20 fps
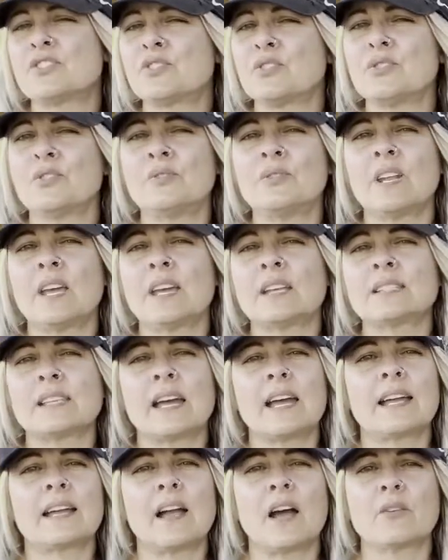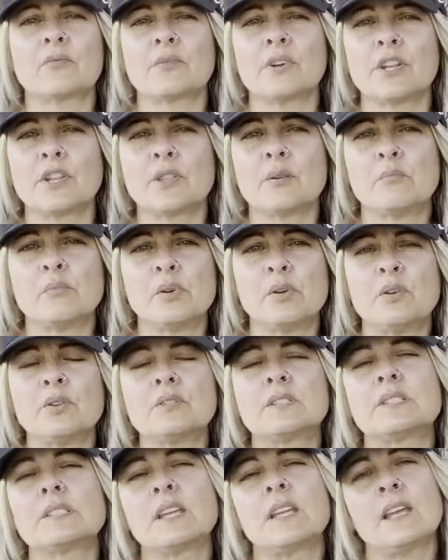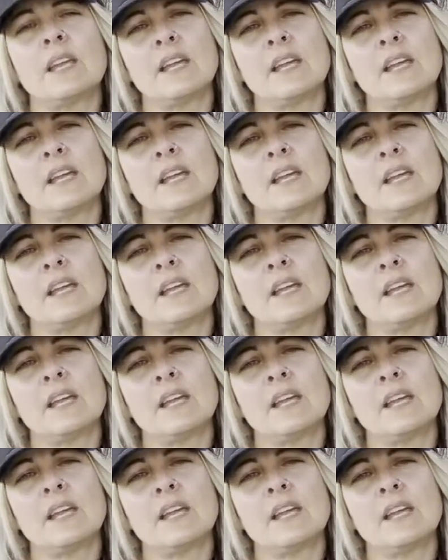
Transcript: soon as I got rid of the boots